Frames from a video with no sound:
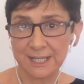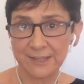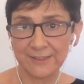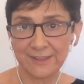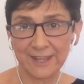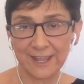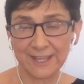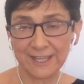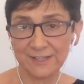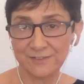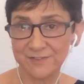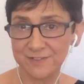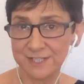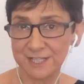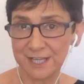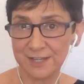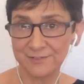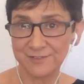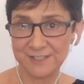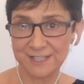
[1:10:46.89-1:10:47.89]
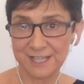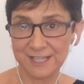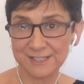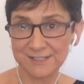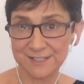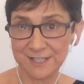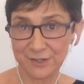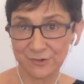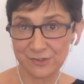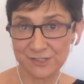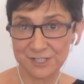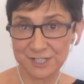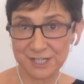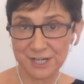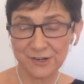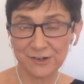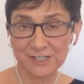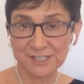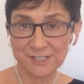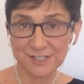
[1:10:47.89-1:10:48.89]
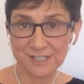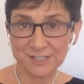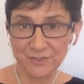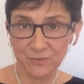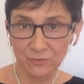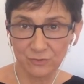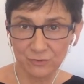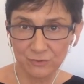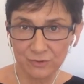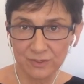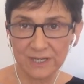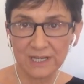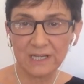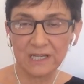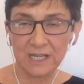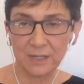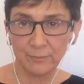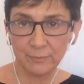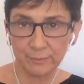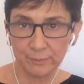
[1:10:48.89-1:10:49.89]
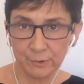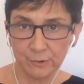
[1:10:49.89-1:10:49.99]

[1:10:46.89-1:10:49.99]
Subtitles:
The AfCFTA Secretariat is really